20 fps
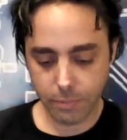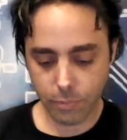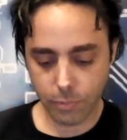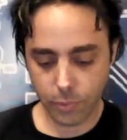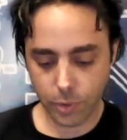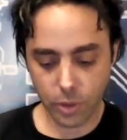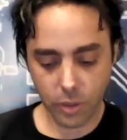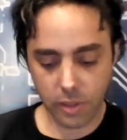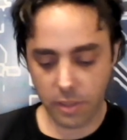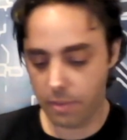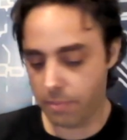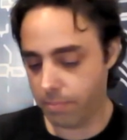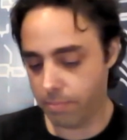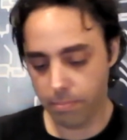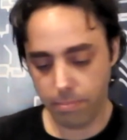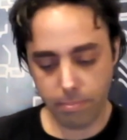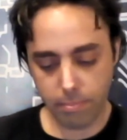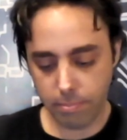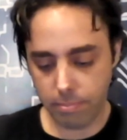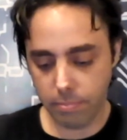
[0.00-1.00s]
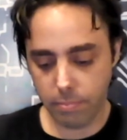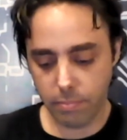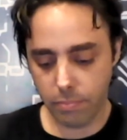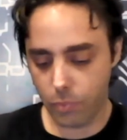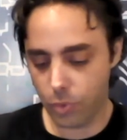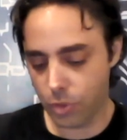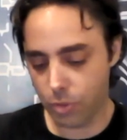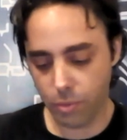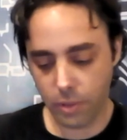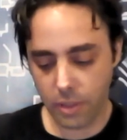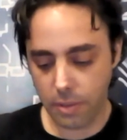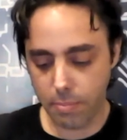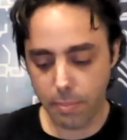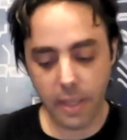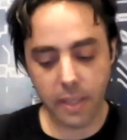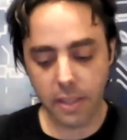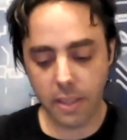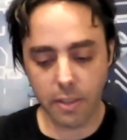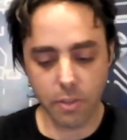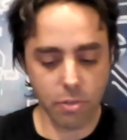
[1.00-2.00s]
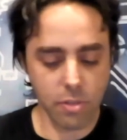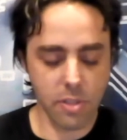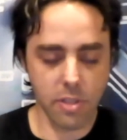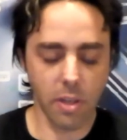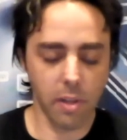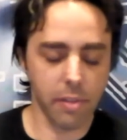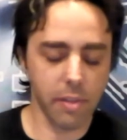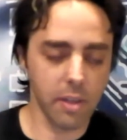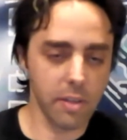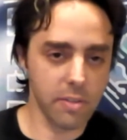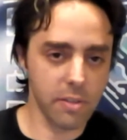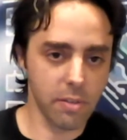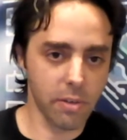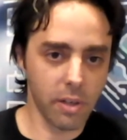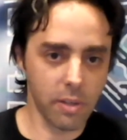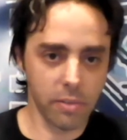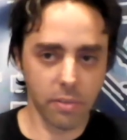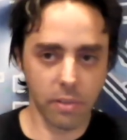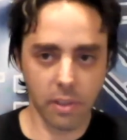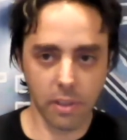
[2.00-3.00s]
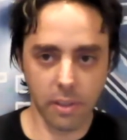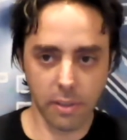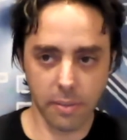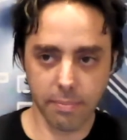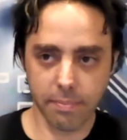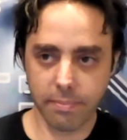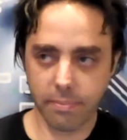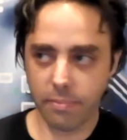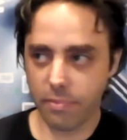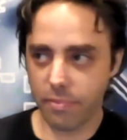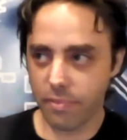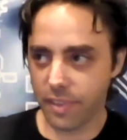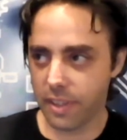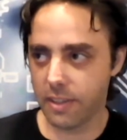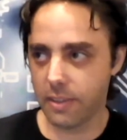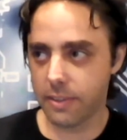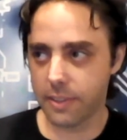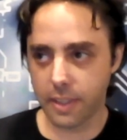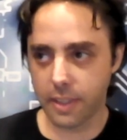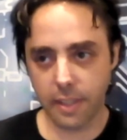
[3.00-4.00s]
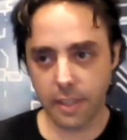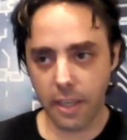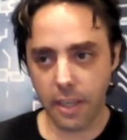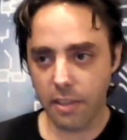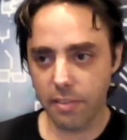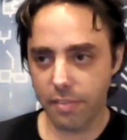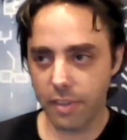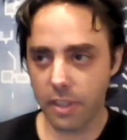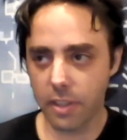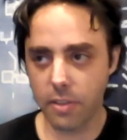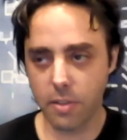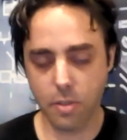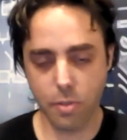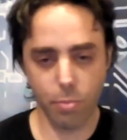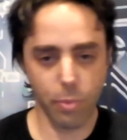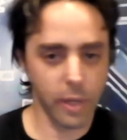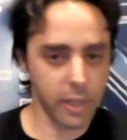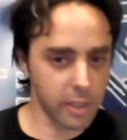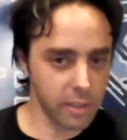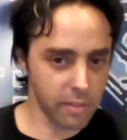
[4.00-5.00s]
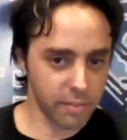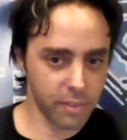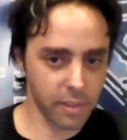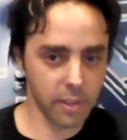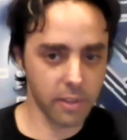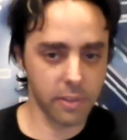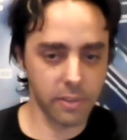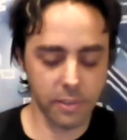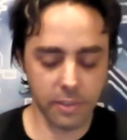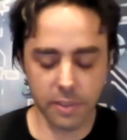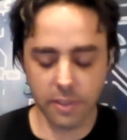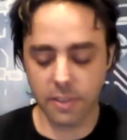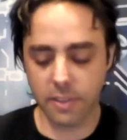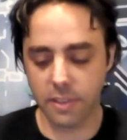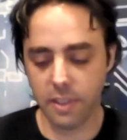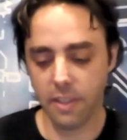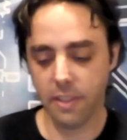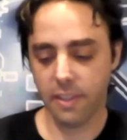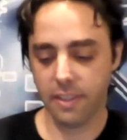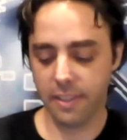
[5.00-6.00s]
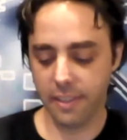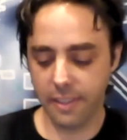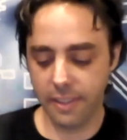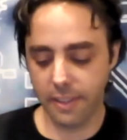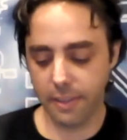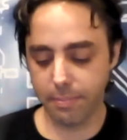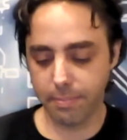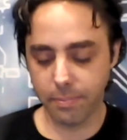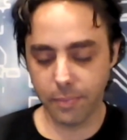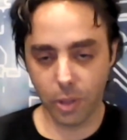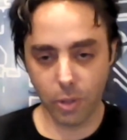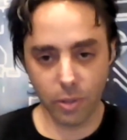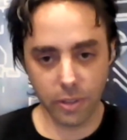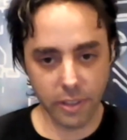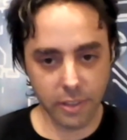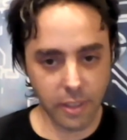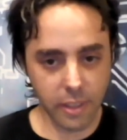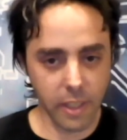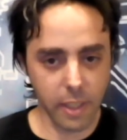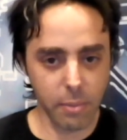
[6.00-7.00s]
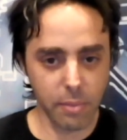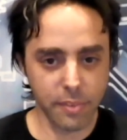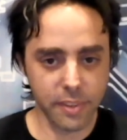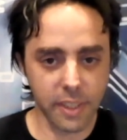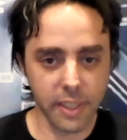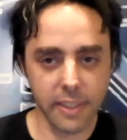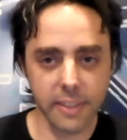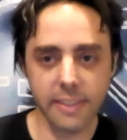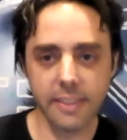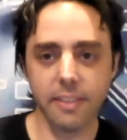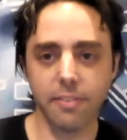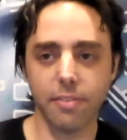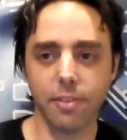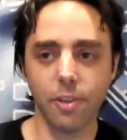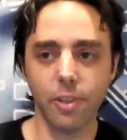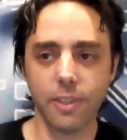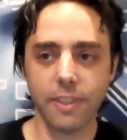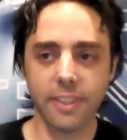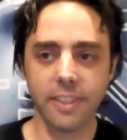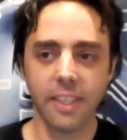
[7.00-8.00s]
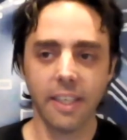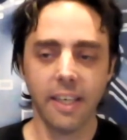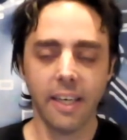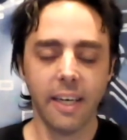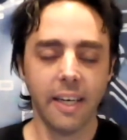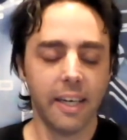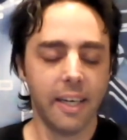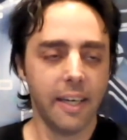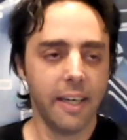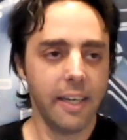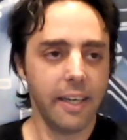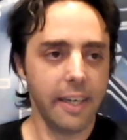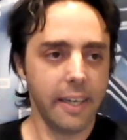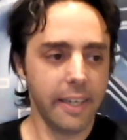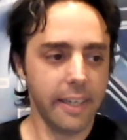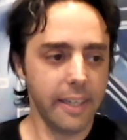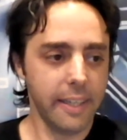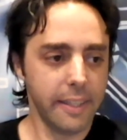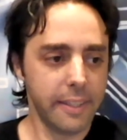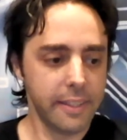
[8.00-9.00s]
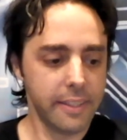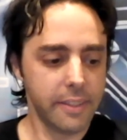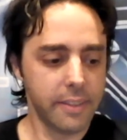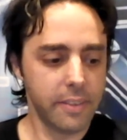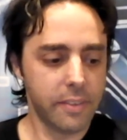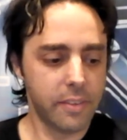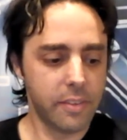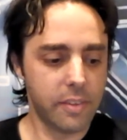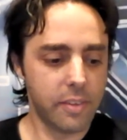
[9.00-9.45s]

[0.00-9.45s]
which I did many interesting things around vehicles, attacking vehicles, breaking vehicles, all in the name of science, of course. And